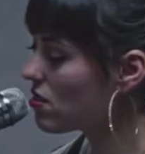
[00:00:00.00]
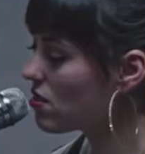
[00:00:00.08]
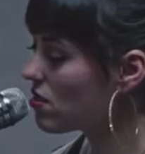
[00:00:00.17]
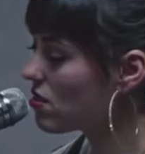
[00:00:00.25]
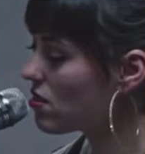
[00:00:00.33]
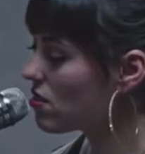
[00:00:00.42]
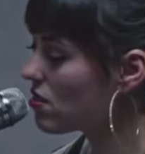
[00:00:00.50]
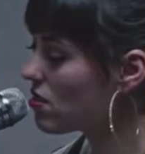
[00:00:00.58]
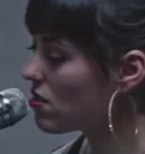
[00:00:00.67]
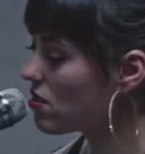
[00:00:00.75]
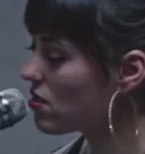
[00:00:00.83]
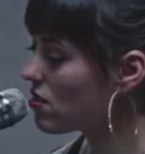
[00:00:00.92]

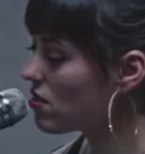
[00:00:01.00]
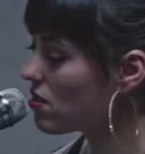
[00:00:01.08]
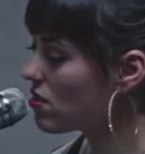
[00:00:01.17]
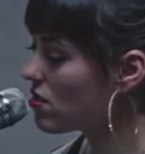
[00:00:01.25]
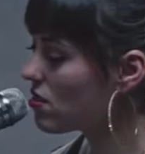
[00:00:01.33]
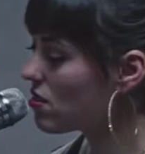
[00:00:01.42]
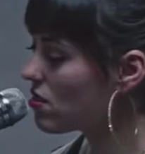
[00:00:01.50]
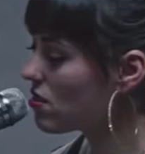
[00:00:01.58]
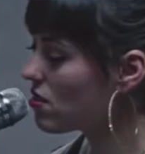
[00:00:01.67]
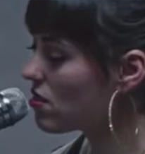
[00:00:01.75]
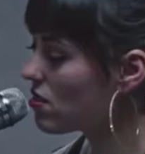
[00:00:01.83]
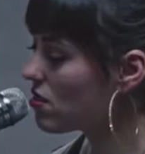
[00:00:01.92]

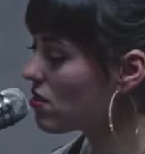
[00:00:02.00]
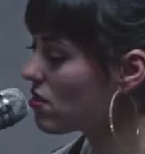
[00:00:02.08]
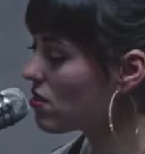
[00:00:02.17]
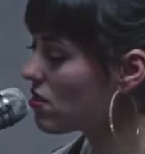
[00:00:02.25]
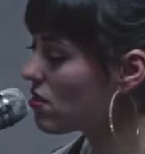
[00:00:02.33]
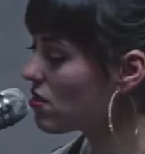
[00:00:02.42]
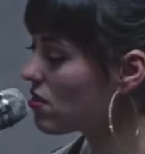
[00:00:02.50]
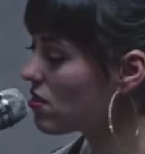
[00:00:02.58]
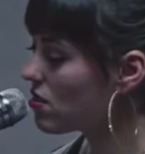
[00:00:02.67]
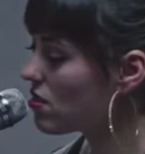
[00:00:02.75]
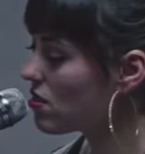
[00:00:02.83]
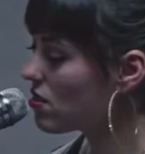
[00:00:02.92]

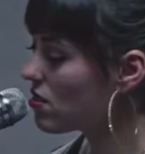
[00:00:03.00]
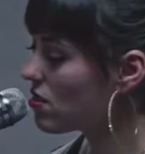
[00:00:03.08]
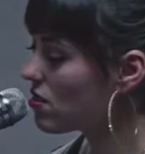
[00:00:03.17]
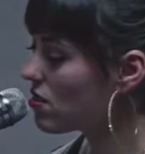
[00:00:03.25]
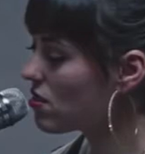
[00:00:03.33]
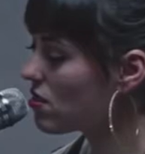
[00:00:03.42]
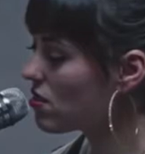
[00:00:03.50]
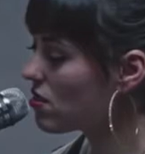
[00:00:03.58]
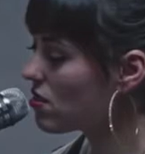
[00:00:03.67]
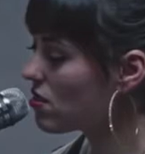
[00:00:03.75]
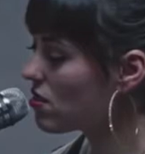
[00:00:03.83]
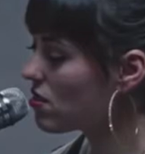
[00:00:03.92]

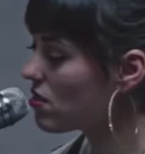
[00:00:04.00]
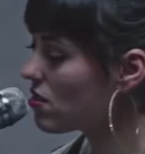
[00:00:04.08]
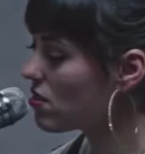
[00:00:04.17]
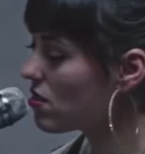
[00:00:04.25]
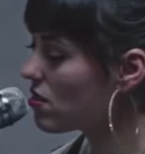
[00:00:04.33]
(silent)